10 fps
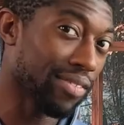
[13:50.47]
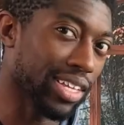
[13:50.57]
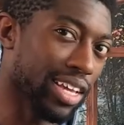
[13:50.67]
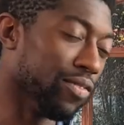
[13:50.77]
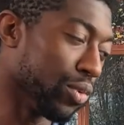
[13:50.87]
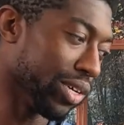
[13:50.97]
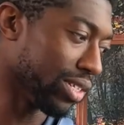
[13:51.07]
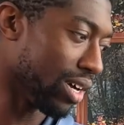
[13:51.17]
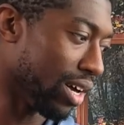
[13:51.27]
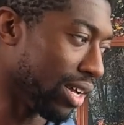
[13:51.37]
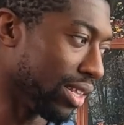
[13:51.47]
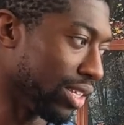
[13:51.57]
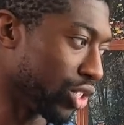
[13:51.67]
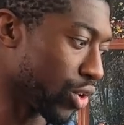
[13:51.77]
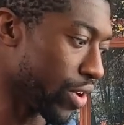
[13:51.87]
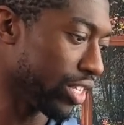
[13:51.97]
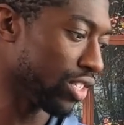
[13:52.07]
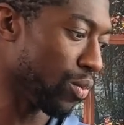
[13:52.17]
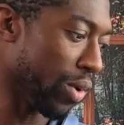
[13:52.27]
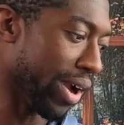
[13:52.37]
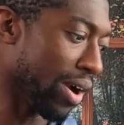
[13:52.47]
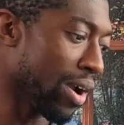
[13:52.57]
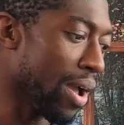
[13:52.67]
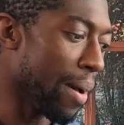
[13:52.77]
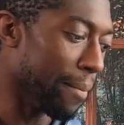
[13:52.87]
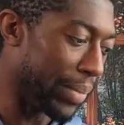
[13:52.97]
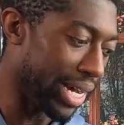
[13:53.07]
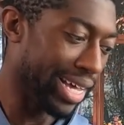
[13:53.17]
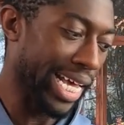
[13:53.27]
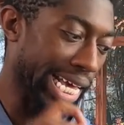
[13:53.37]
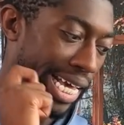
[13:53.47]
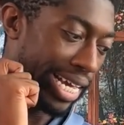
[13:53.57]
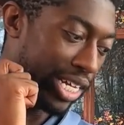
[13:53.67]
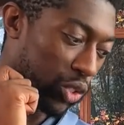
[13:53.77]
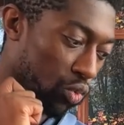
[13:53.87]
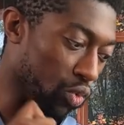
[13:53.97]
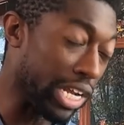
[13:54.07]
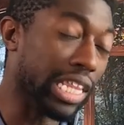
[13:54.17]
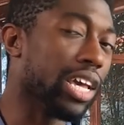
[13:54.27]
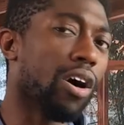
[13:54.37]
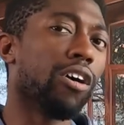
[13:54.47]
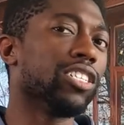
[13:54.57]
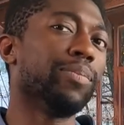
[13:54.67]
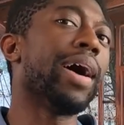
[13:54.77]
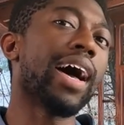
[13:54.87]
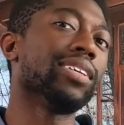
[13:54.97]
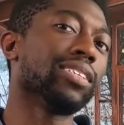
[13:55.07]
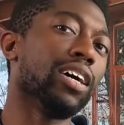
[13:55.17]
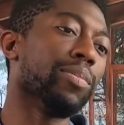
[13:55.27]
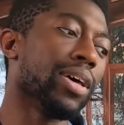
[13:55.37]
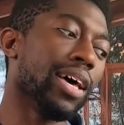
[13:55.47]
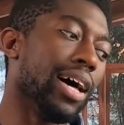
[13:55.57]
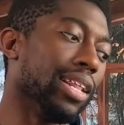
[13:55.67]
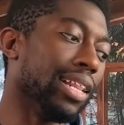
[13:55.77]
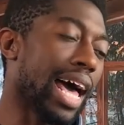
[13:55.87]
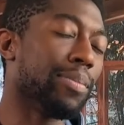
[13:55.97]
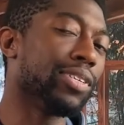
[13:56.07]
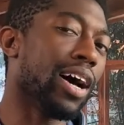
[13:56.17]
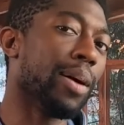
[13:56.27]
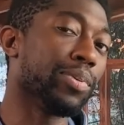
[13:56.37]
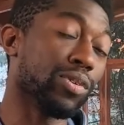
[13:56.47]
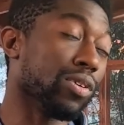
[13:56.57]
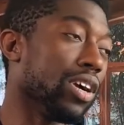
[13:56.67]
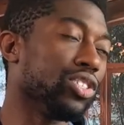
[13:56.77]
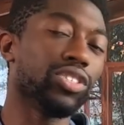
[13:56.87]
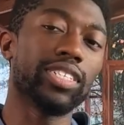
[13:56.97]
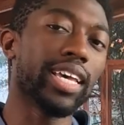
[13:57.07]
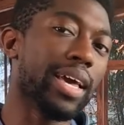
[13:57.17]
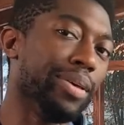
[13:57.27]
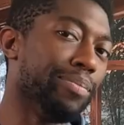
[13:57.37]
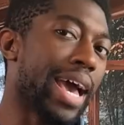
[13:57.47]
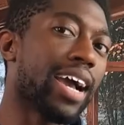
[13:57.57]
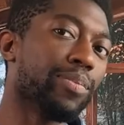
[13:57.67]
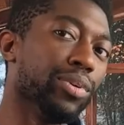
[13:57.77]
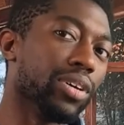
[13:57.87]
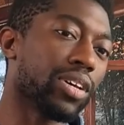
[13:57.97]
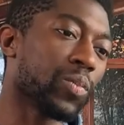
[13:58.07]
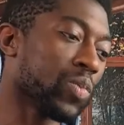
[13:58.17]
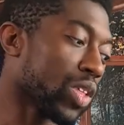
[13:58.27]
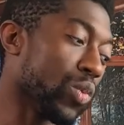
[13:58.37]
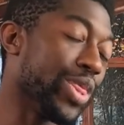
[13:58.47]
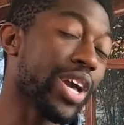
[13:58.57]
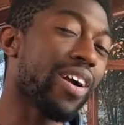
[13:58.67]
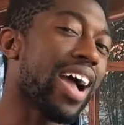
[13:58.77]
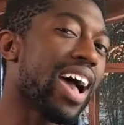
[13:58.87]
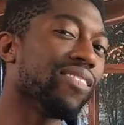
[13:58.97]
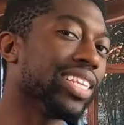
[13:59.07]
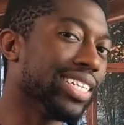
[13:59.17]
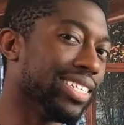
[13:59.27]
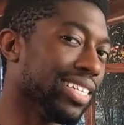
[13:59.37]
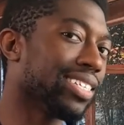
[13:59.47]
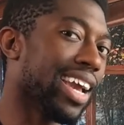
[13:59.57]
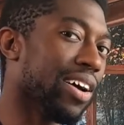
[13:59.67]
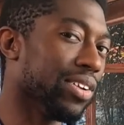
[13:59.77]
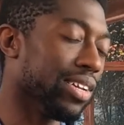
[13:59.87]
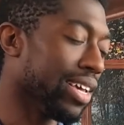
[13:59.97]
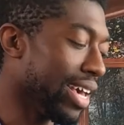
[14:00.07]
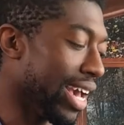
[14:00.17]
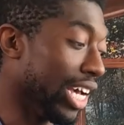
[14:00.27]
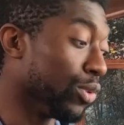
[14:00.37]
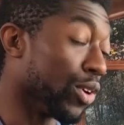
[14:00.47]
have the invoice on the screen somewhere, but it is really hard to pass up a laptop, or I should say a MacBook, when they are heavily discounted, and the